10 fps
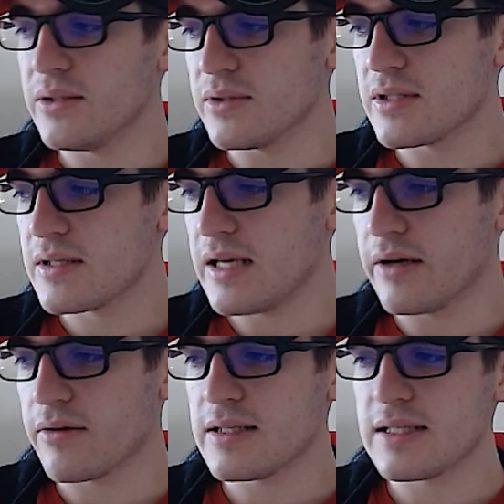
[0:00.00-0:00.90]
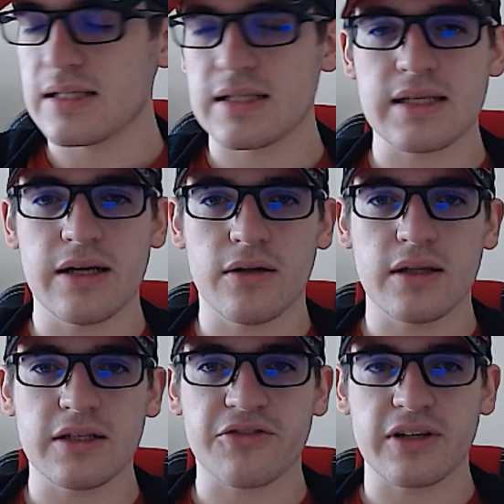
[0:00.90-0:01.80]
It was interesting to see all the
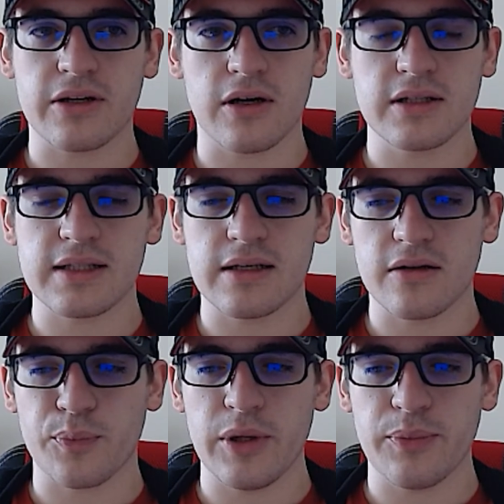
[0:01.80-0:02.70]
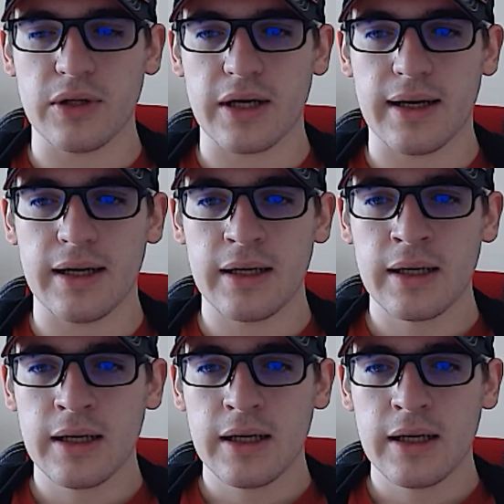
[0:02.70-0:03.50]
different cards that other people got.